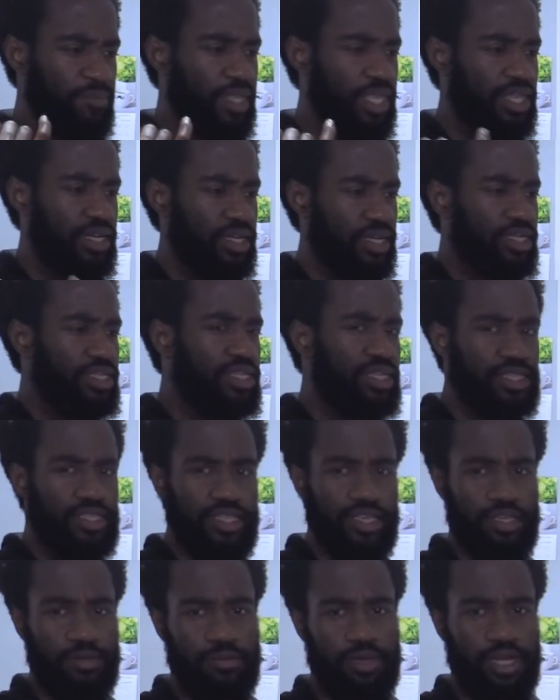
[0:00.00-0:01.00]
and I did
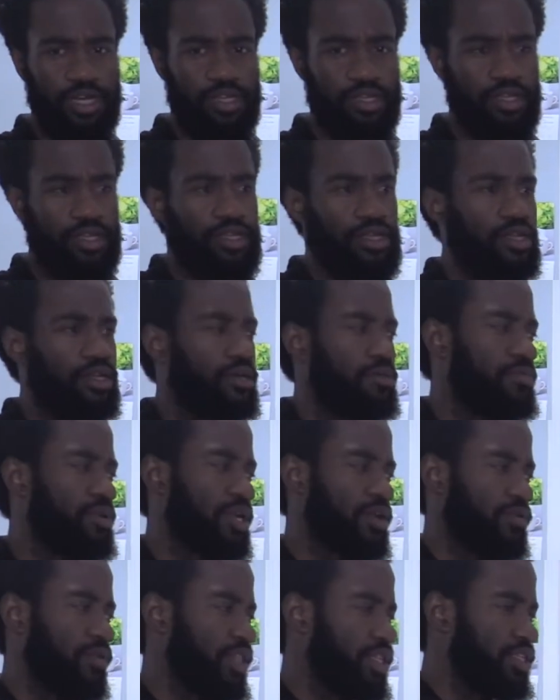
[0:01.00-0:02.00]
think about it, but
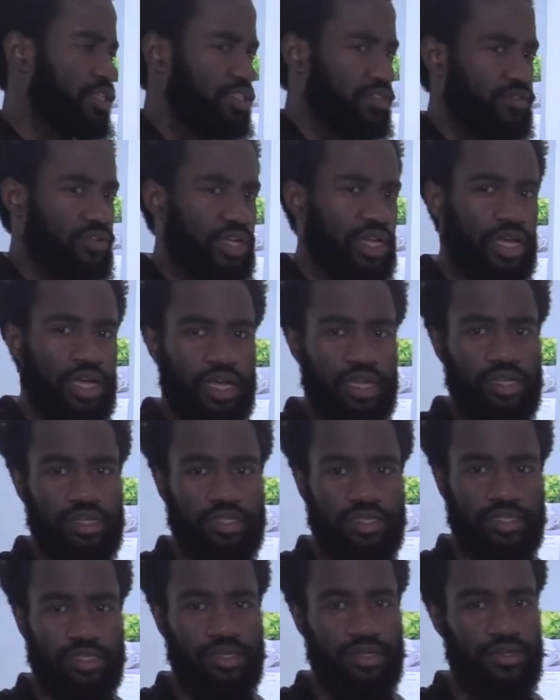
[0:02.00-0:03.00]
I really just forgot.
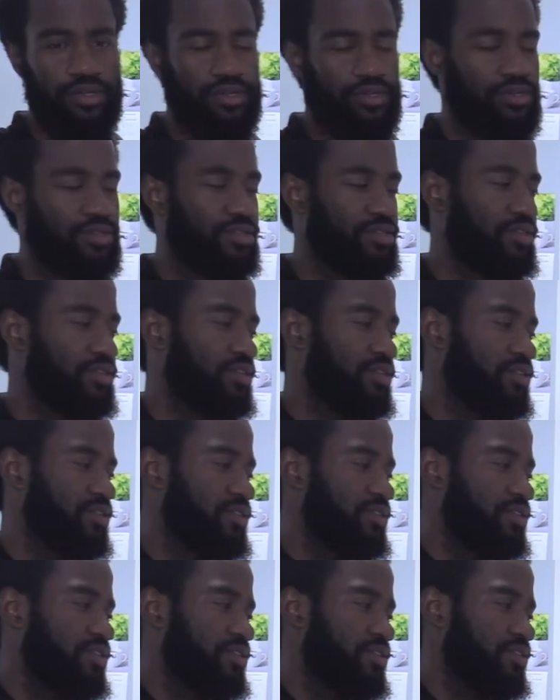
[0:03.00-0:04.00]
So
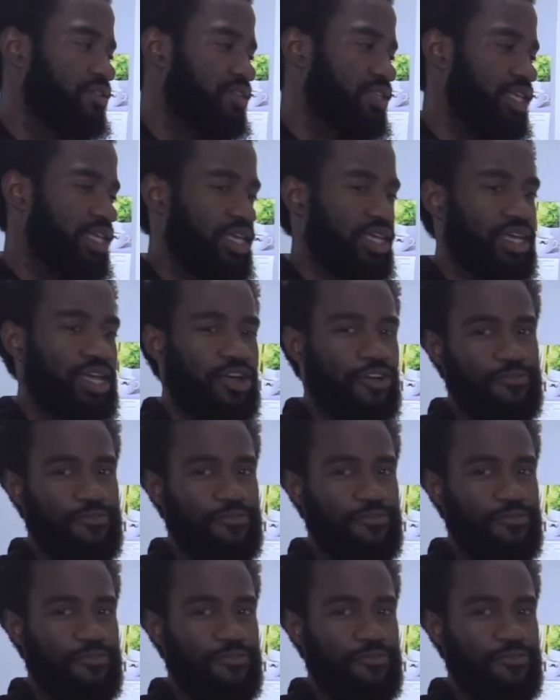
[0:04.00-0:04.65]
yeah, I